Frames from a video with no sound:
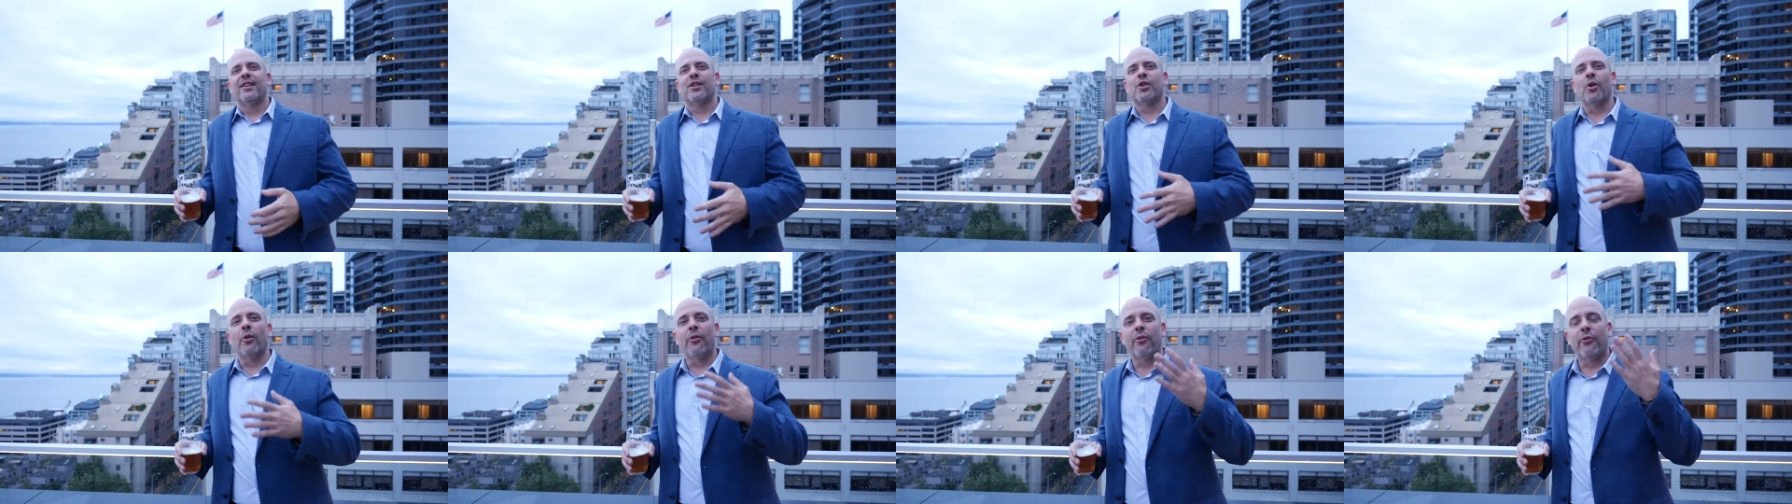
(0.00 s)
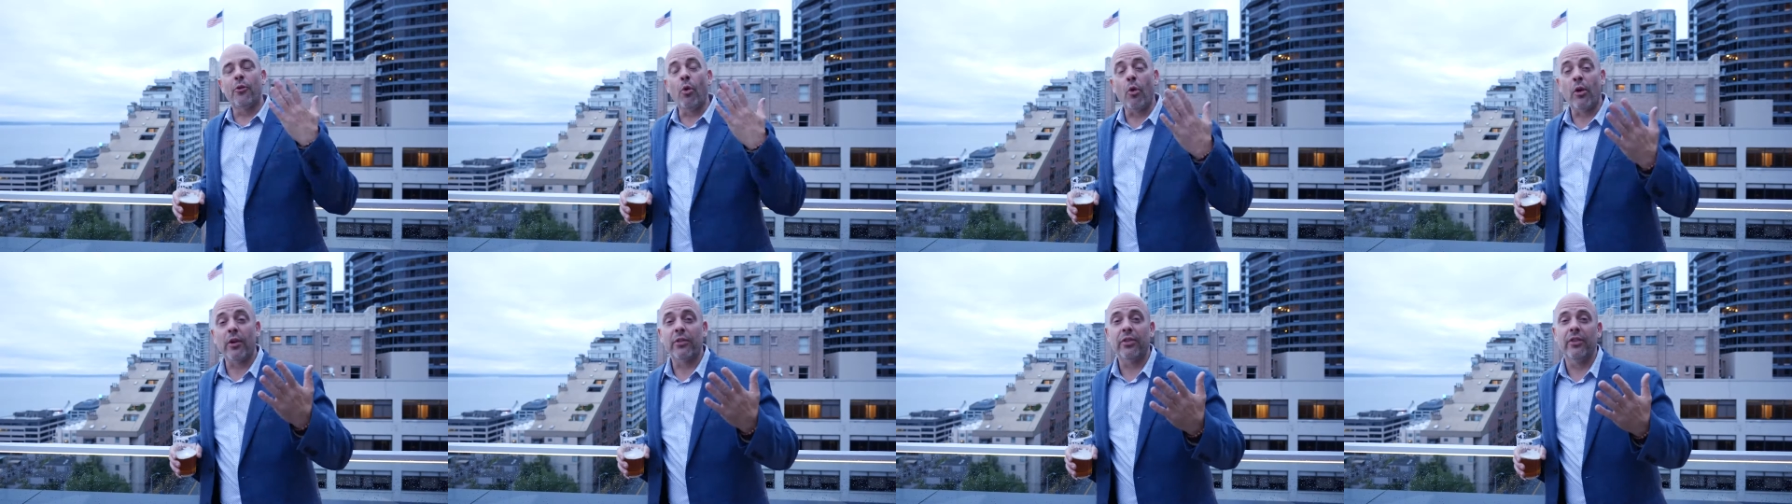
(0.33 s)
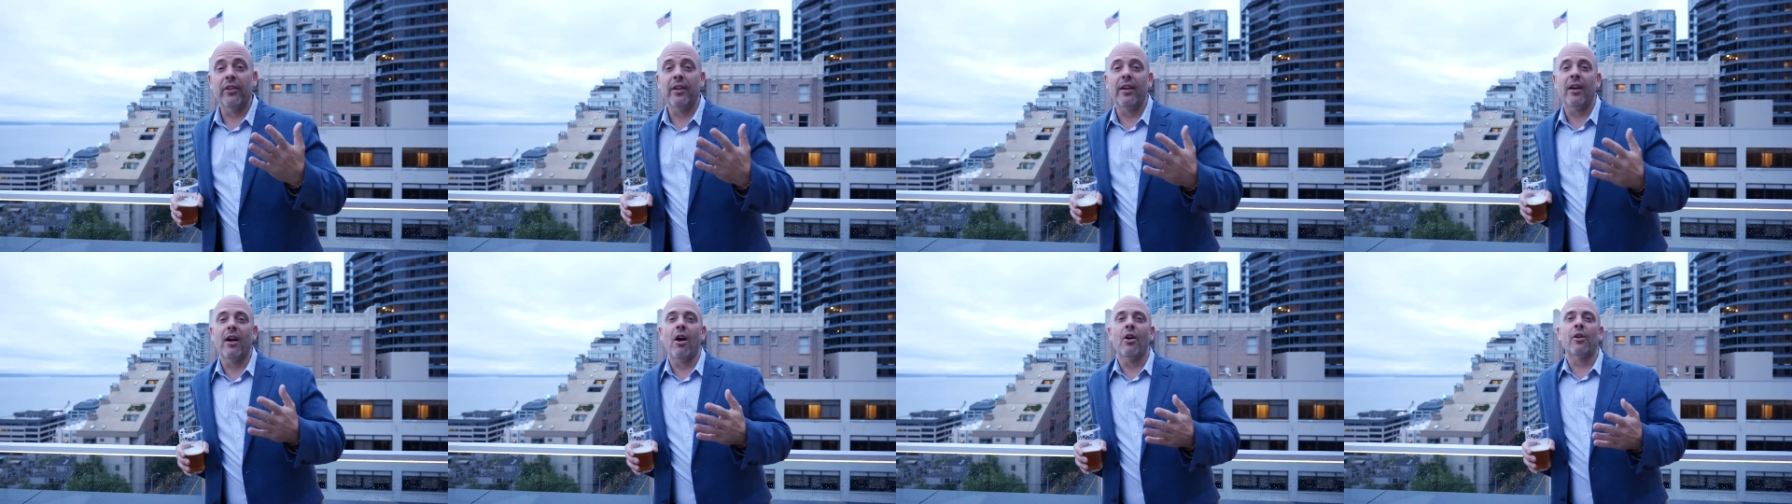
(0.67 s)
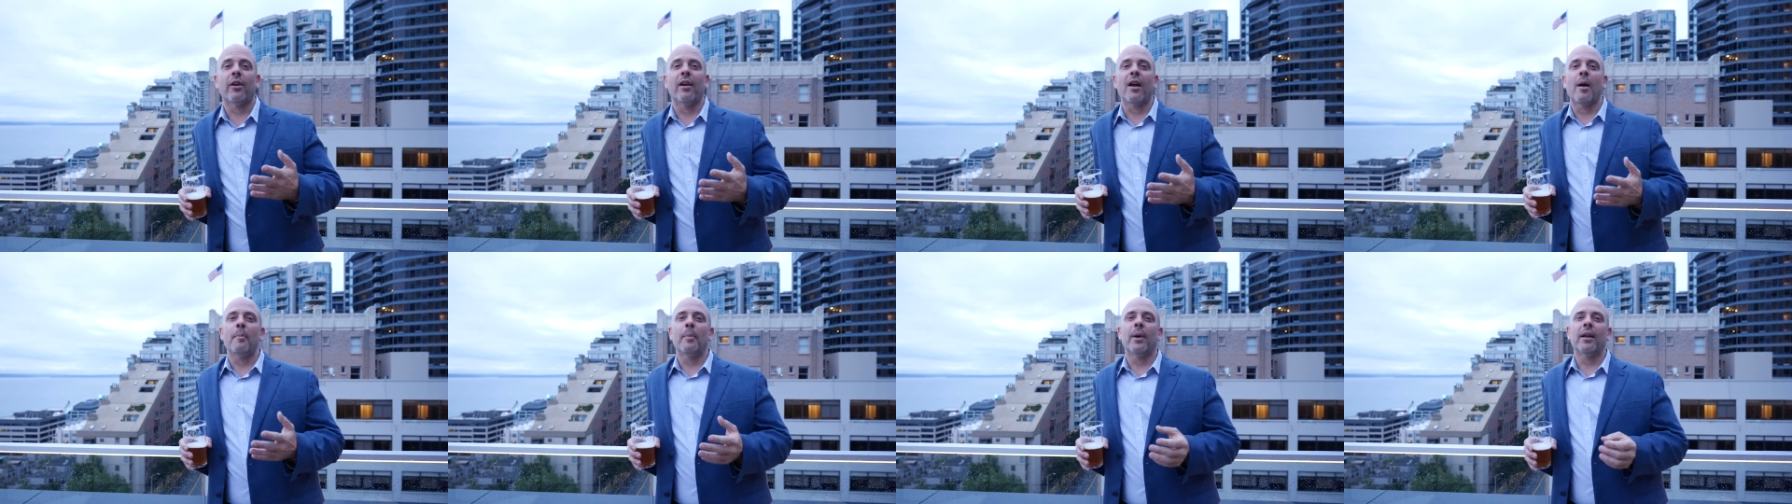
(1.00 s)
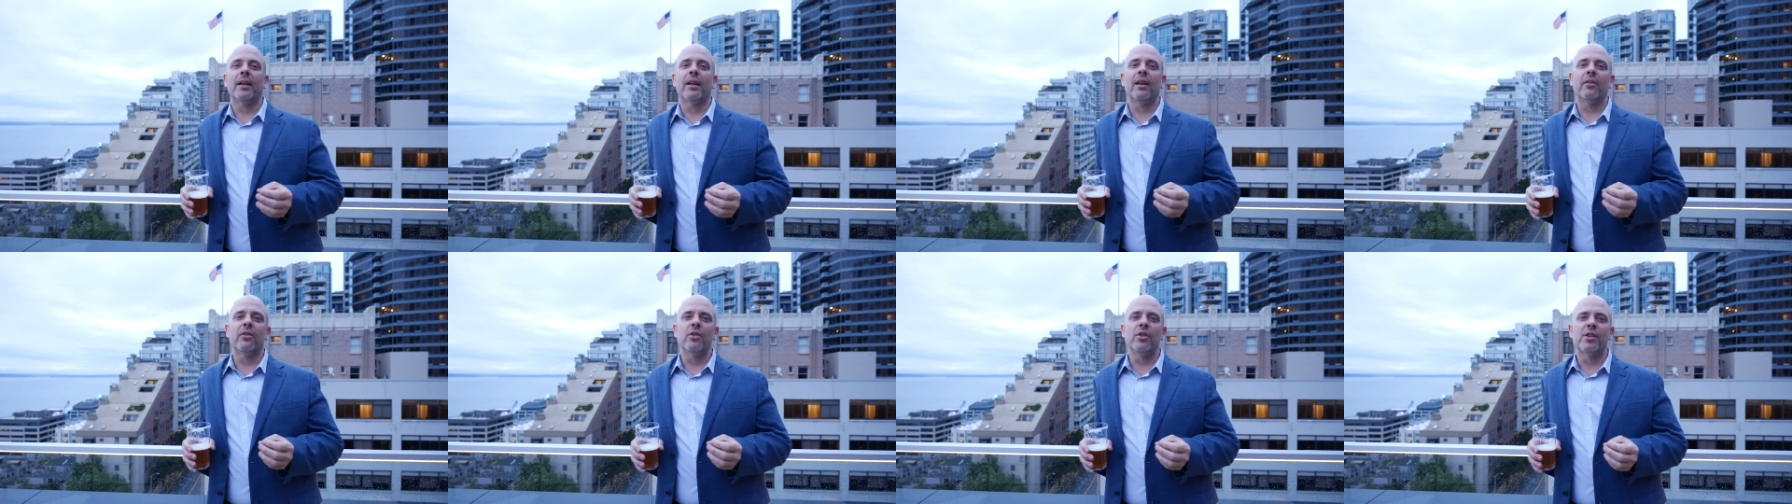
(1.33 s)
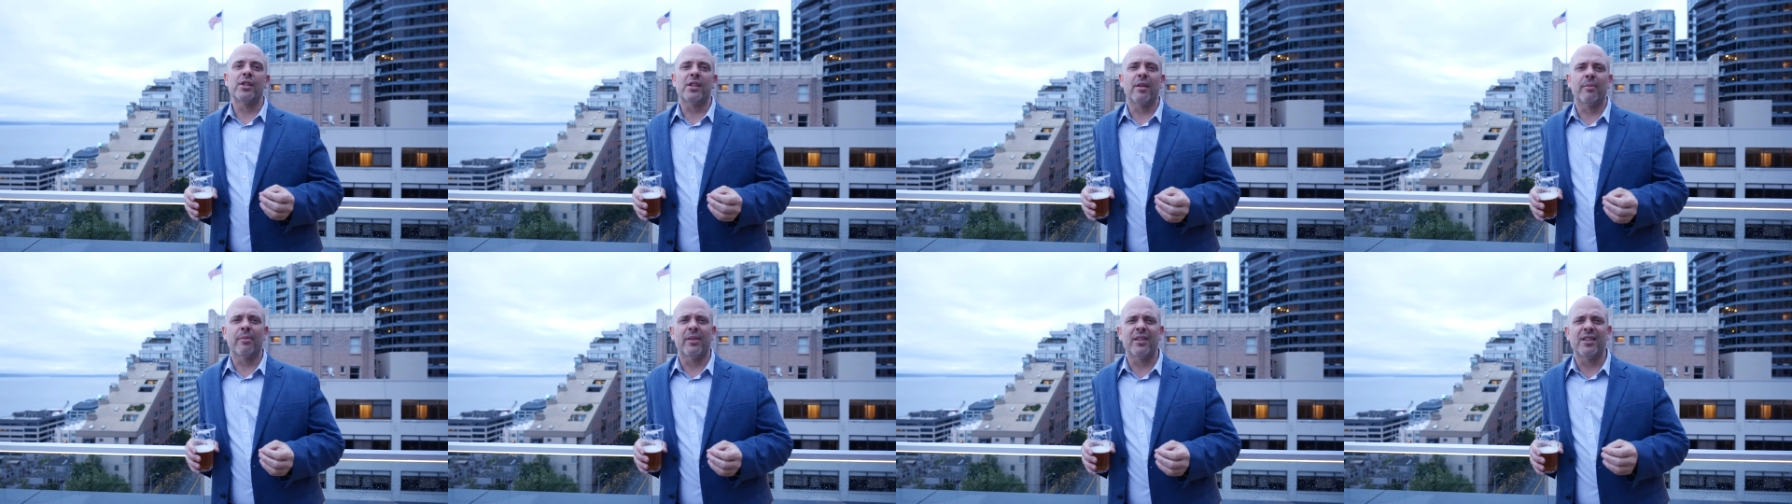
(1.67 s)
So fourthly, okay, I'm gonna give you
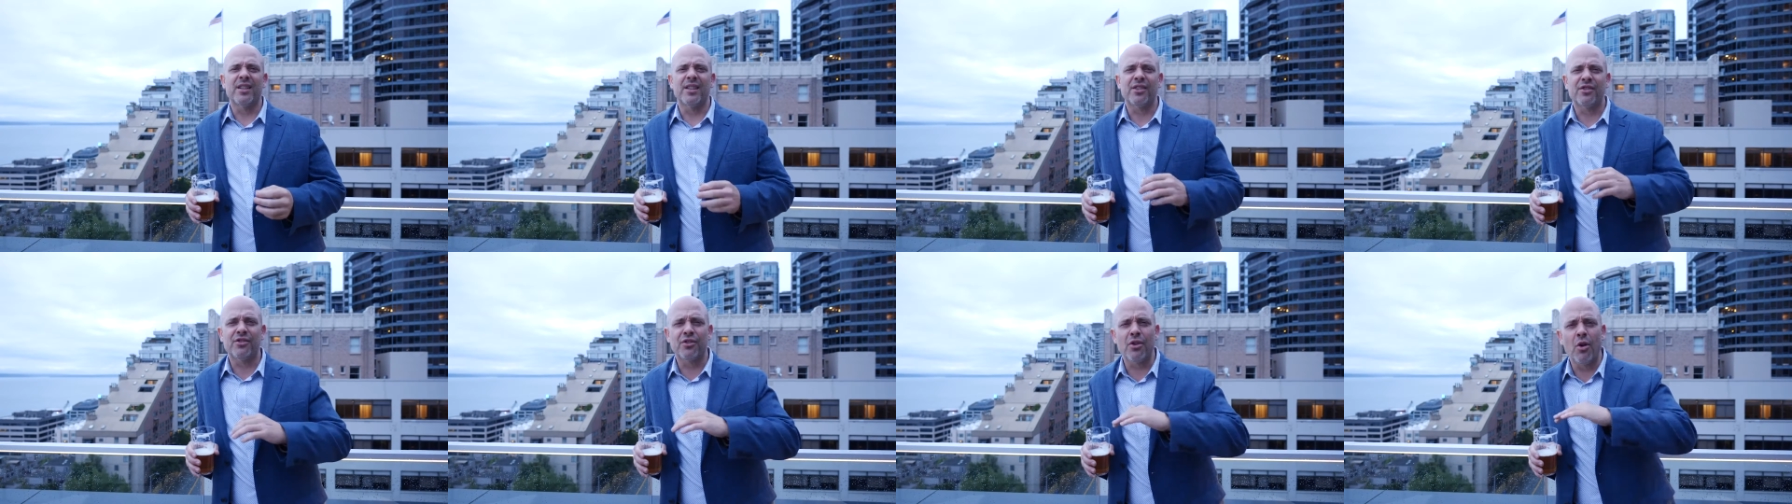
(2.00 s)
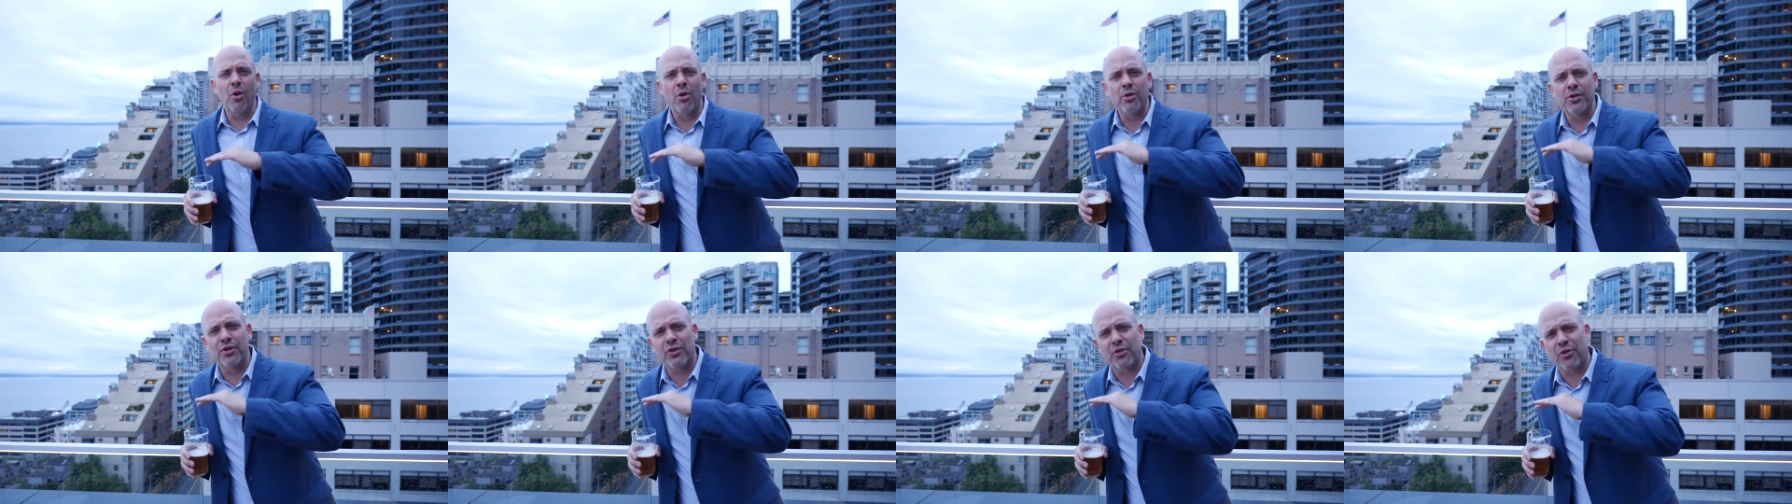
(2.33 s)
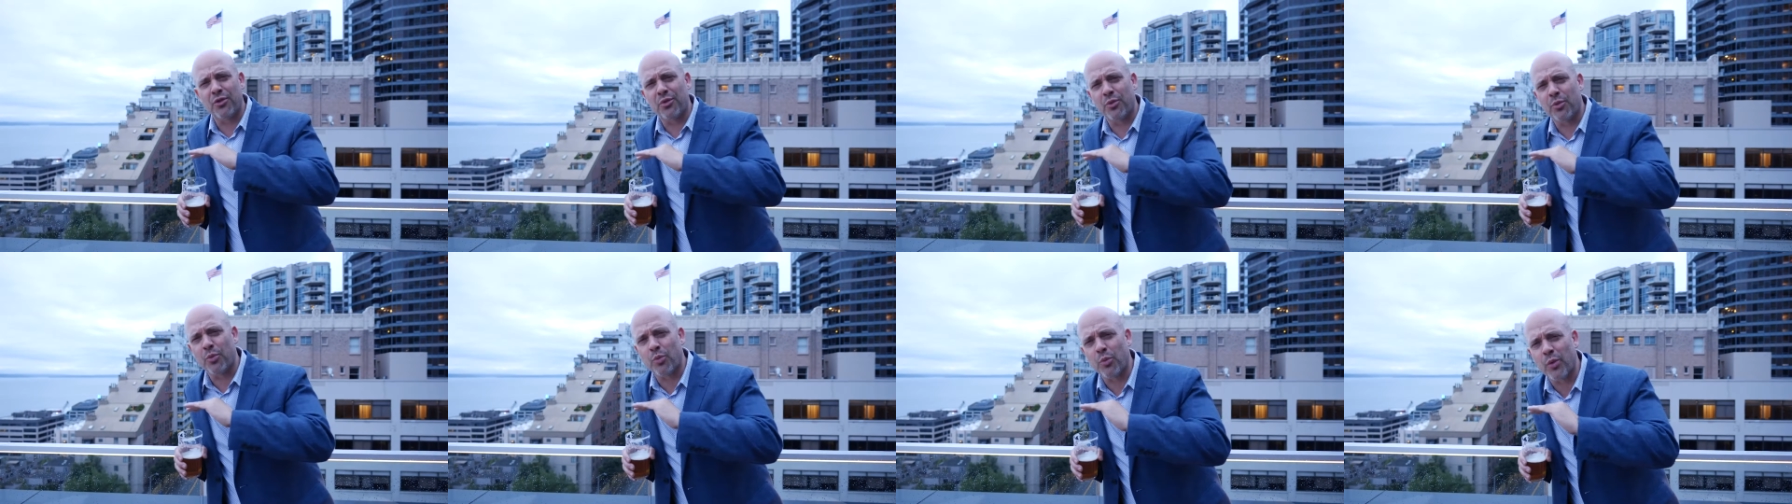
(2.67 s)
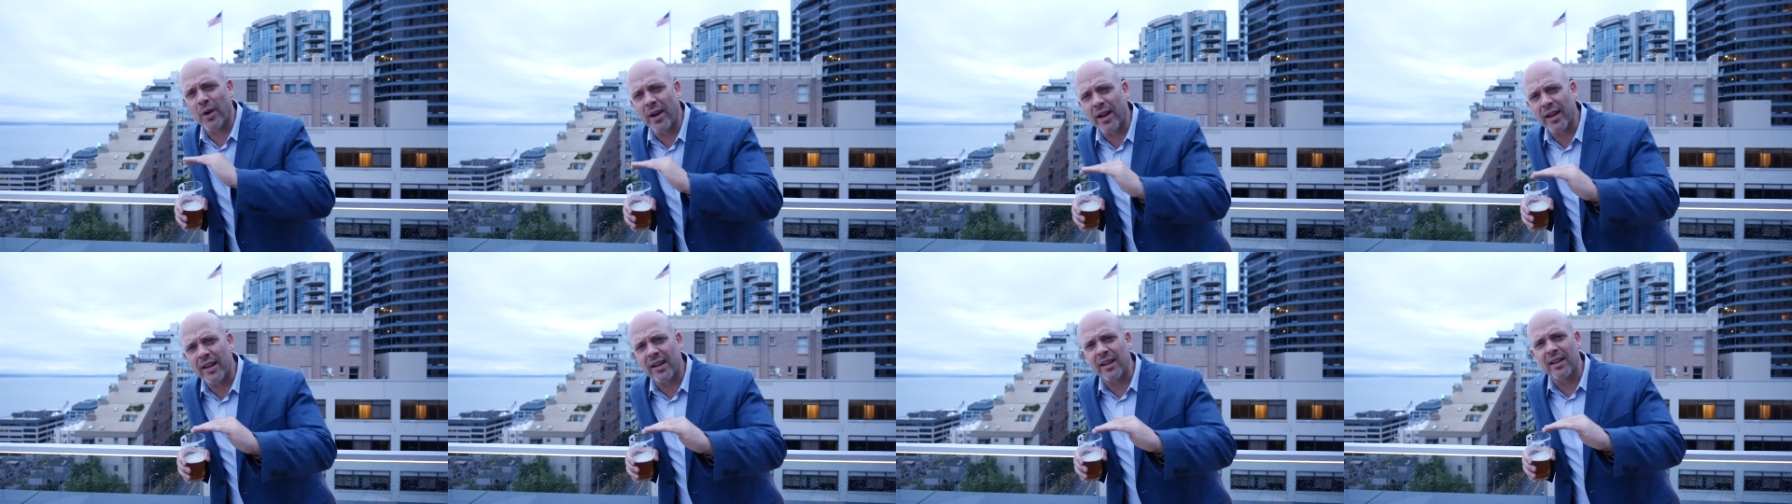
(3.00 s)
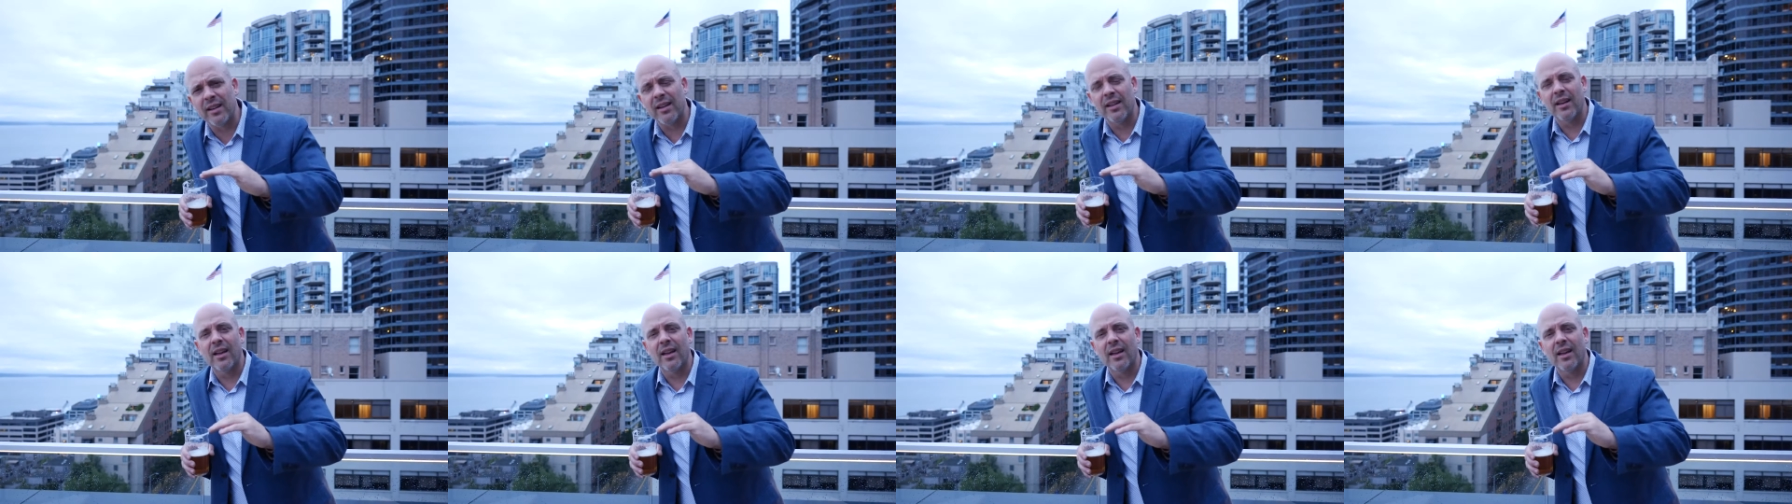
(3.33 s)
something so trick.